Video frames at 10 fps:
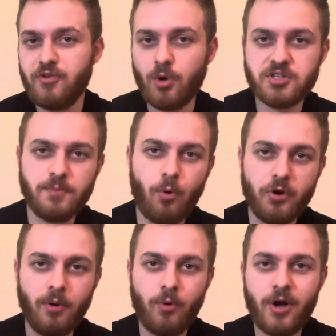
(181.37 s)
you want to support
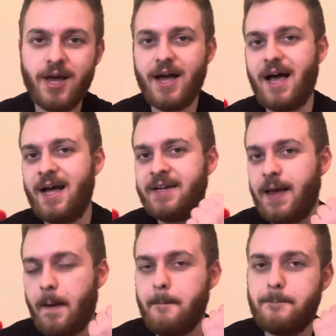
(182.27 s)
your boy and
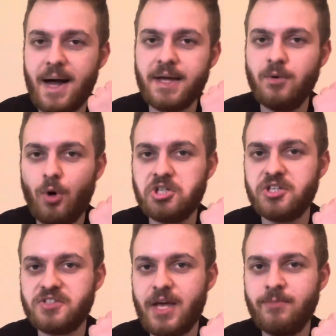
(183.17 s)
get a banging watch at
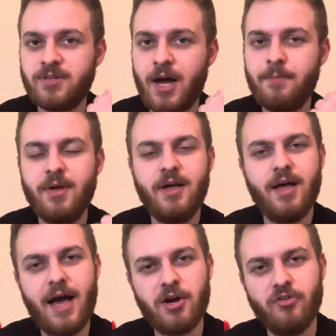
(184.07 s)
the same time,
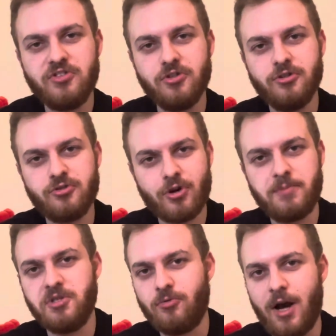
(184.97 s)
head over to the
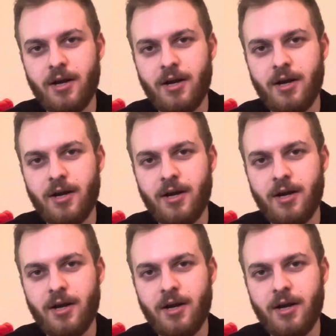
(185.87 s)
description right